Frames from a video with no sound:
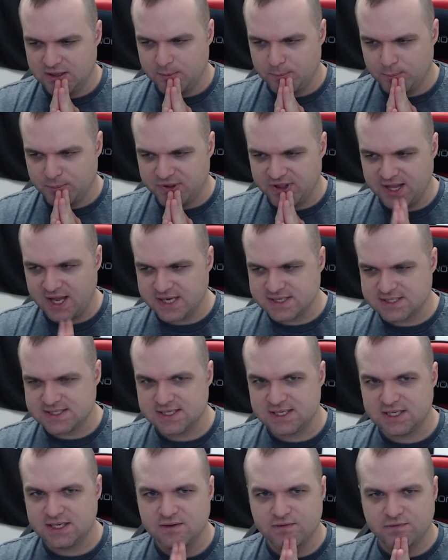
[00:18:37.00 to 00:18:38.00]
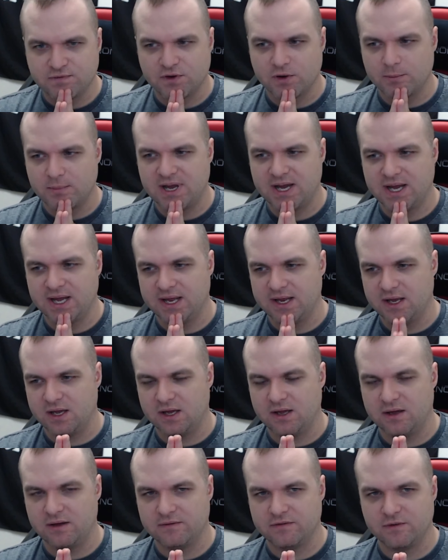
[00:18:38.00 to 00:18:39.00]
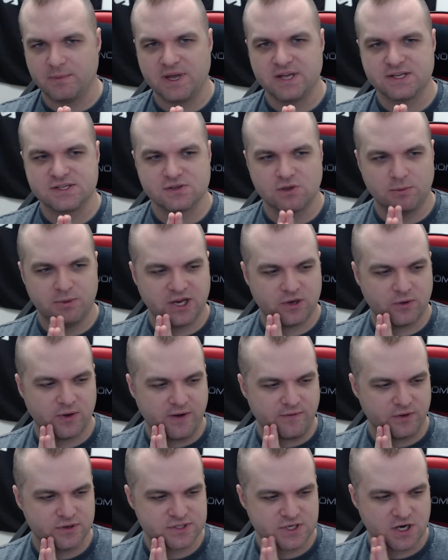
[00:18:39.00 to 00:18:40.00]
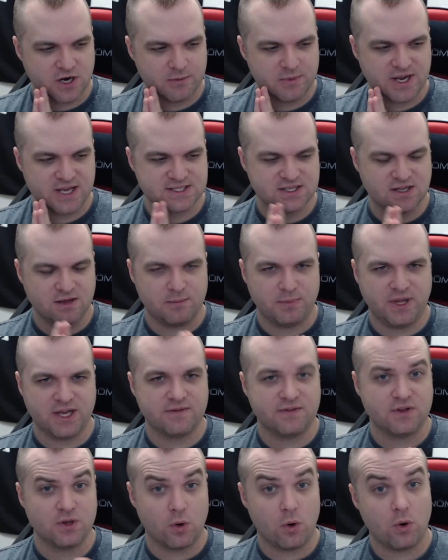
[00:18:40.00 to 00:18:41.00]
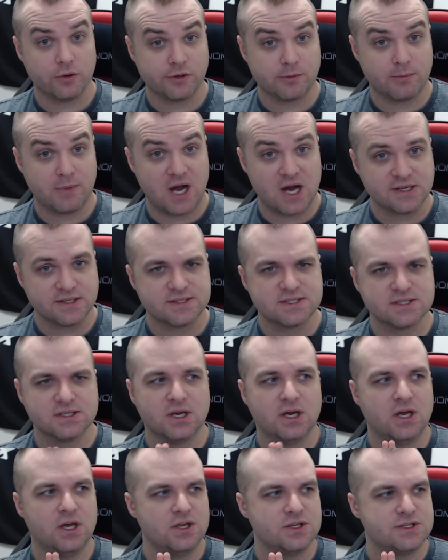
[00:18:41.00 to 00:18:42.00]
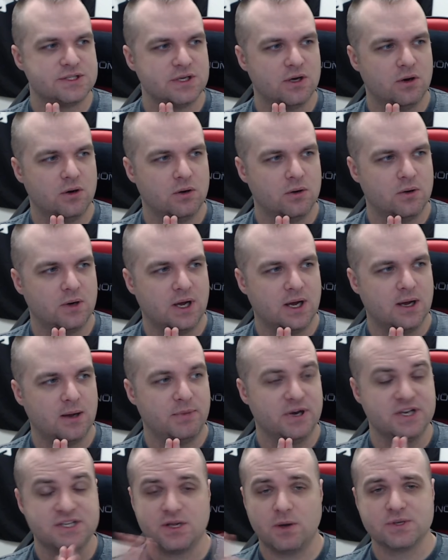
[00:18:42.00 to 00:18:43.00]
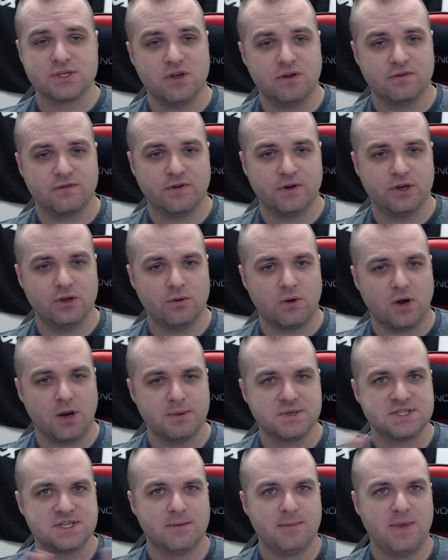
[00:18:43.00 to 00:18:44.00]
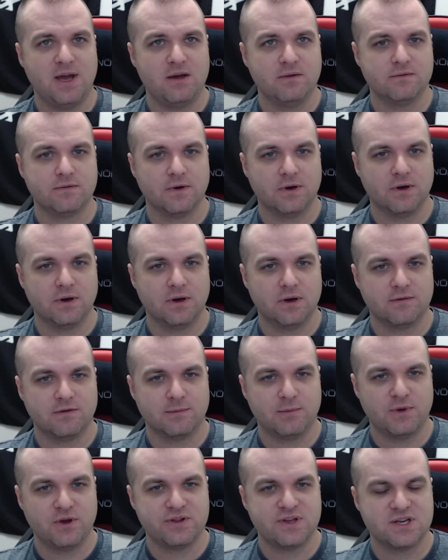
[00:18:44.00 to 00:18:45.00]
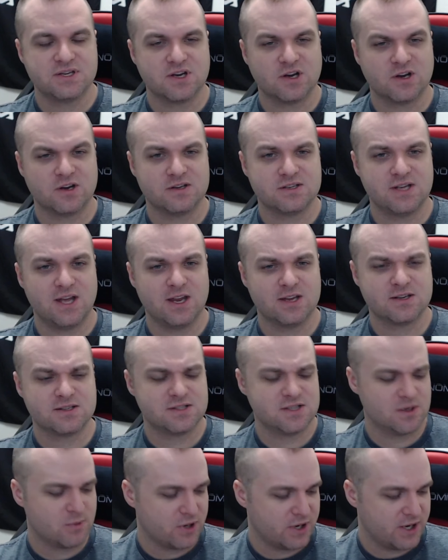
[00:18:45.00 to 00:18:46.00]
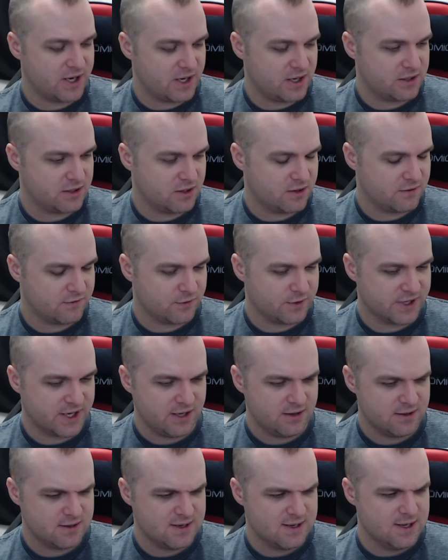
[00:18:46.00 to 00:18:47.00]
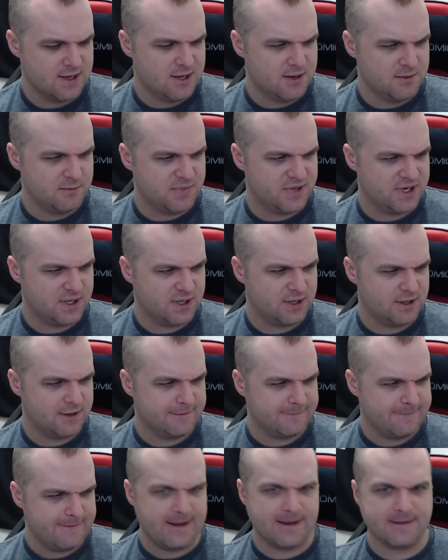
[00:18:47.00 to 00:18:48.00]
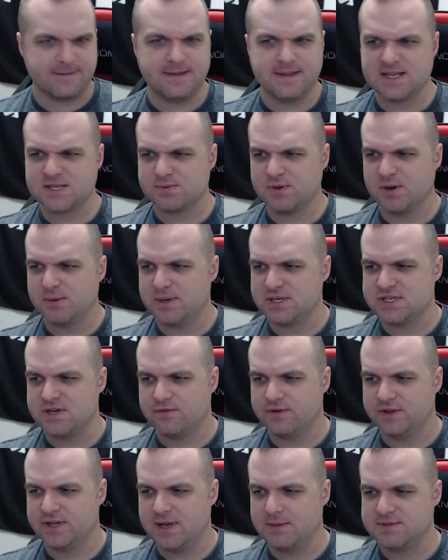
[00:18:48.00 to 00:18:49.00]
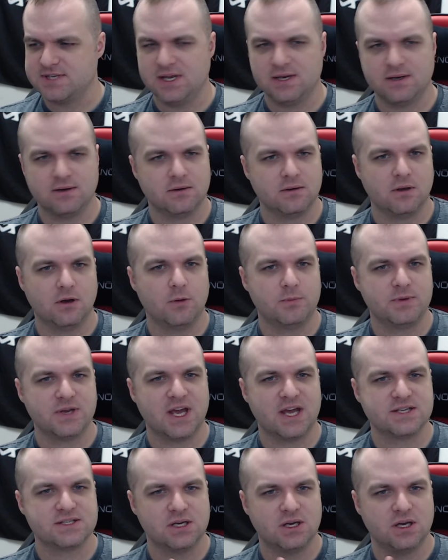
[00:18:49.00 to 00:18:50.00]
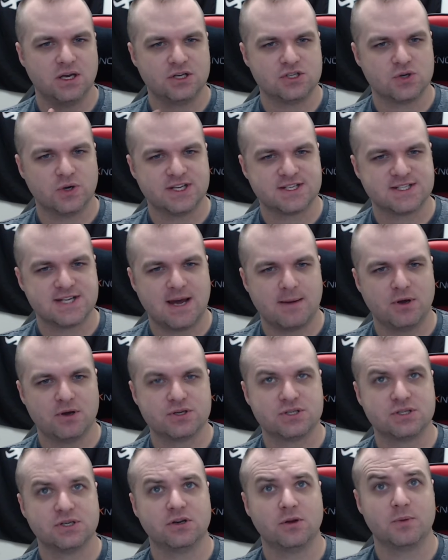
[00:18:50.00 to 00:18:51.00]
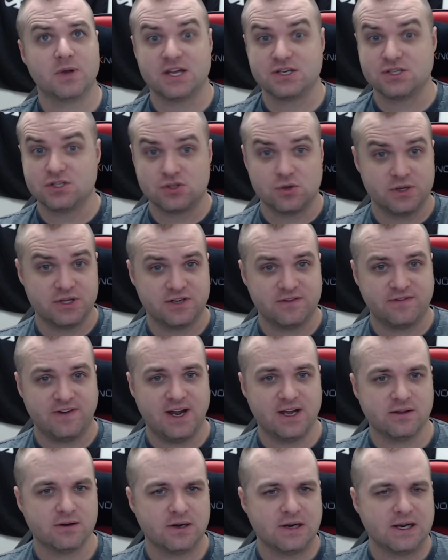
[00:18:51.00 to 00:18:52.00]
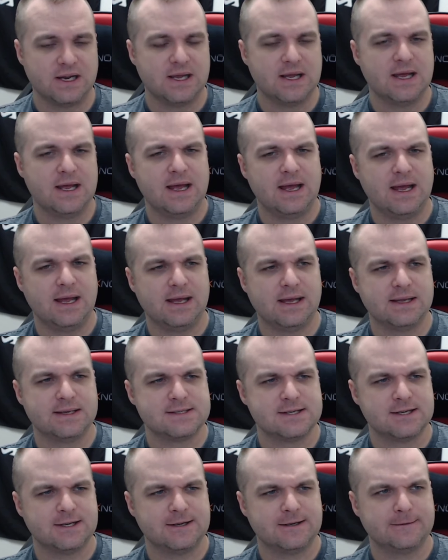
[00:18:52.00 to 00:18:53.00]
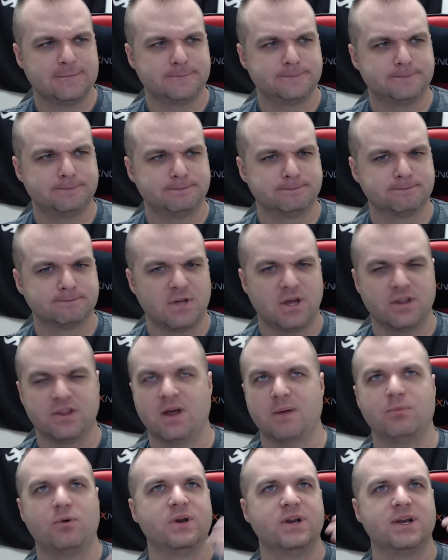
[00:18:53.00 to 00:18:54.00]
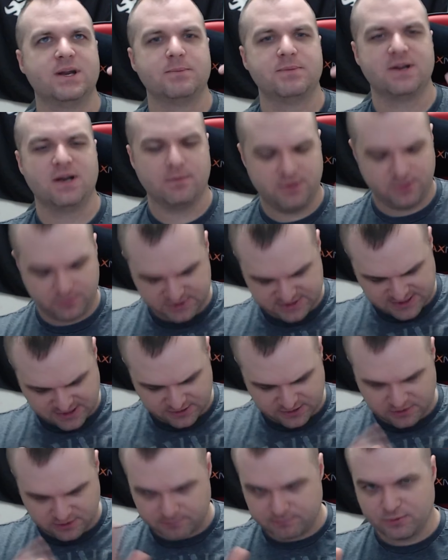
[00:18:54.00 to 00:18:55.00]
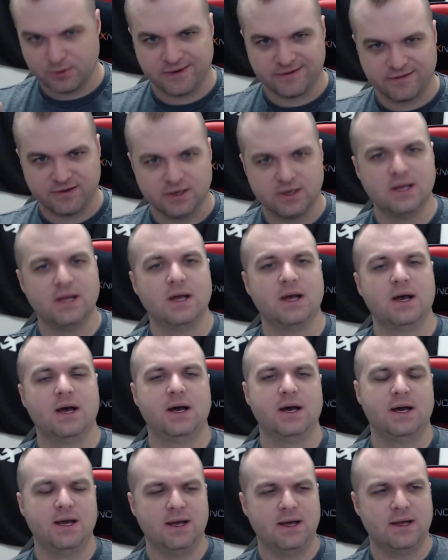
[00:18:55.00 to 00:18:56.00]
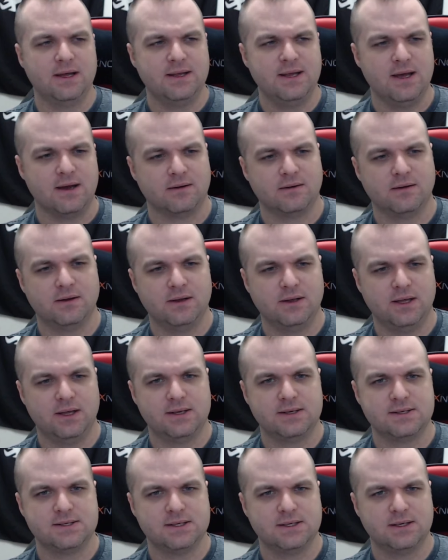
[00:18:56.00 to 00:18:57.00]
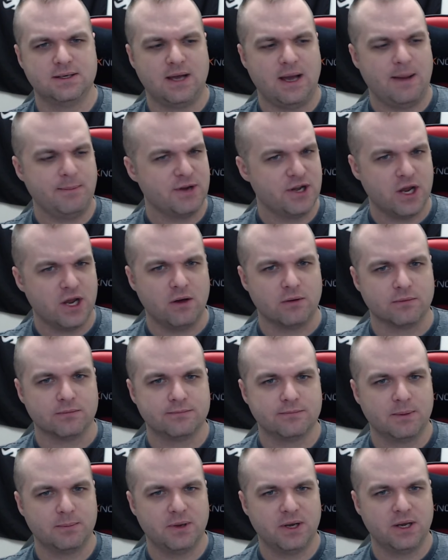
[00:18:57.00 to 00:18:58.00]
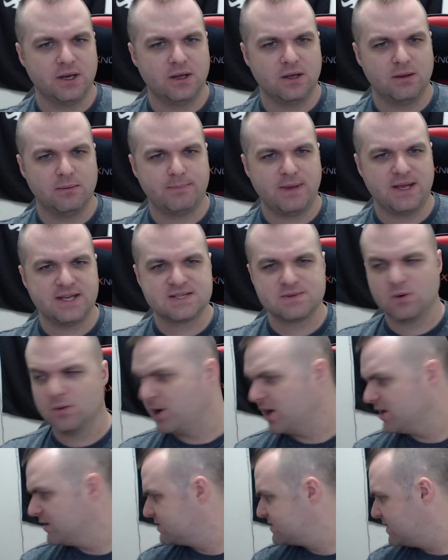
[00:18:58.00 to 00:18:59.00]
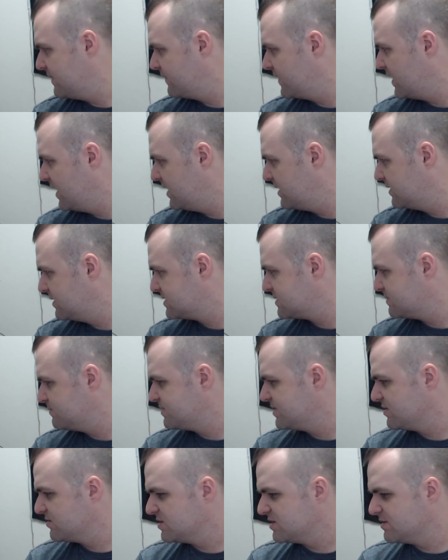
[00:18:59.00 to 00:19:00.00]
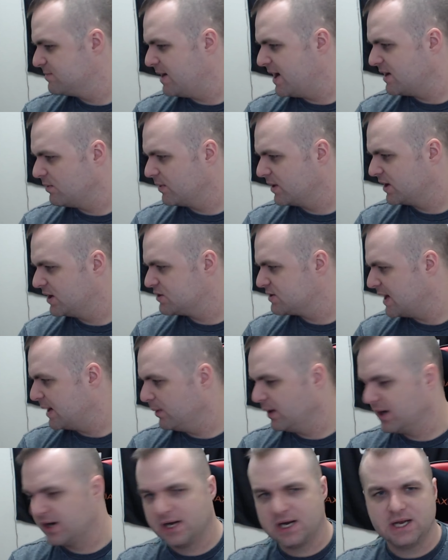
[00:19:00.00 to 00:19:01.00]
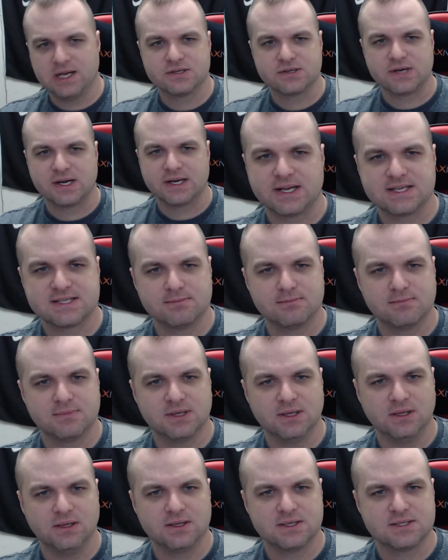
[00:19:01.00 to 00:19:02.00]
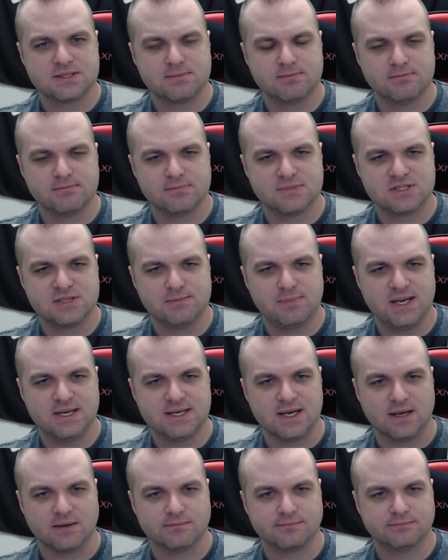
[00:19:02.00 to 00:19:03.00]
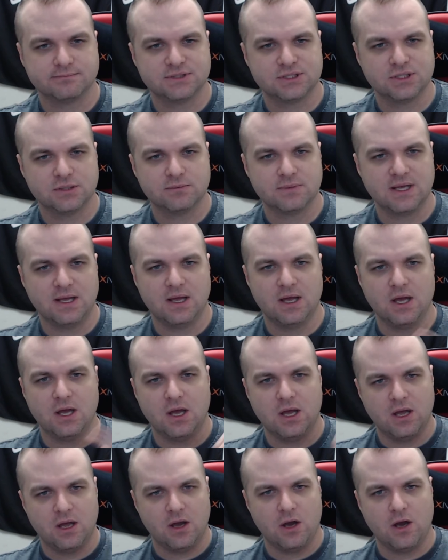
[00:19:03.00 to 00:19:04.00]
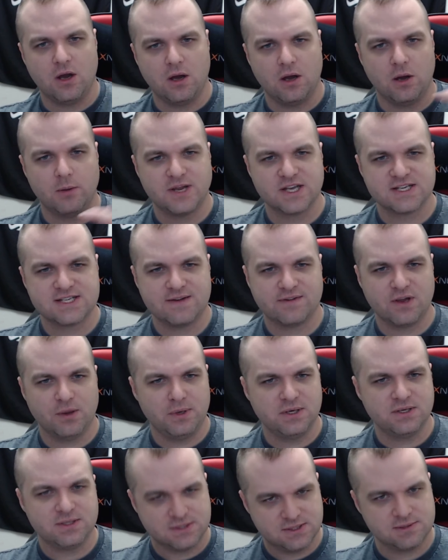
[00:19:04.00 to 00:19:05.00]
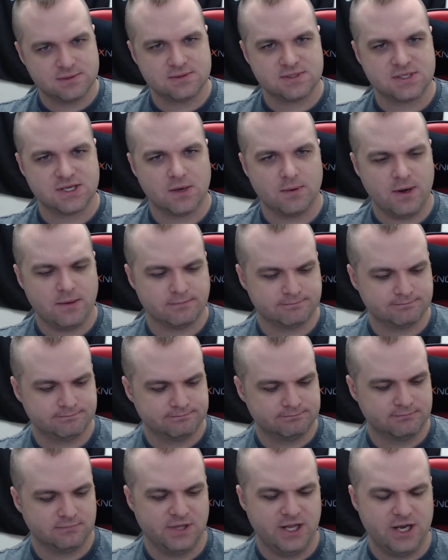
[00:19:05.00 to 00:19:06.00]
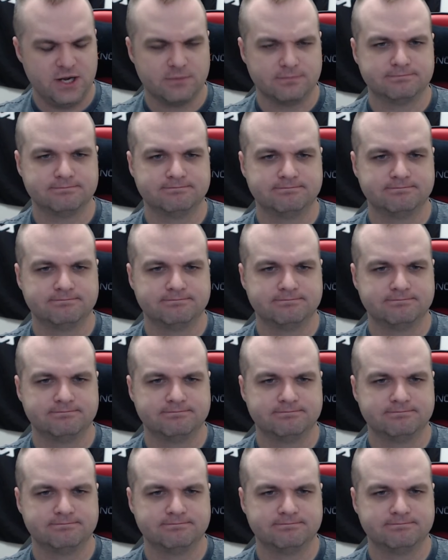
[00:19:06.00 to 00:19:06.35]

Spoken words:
plenty for my Soulblight Gravelords army. I still have plenty of the older models. So, but it's always good for new armies to come out for both Age of Sigmar and 40k. But yeah, I think that's pretty much it for the update. Hope you guys enjoy the stop motion. Hope you guys enjoy the Defiler. And although I pointed up there, but it was down here. But whatever. Yeah. And I'm gonna go. I'm gonna paint some more models. I've got some Sisters of Battle. We're gonna try working on. Try to some paint down. So hope you guys have a good one. See you around. Later.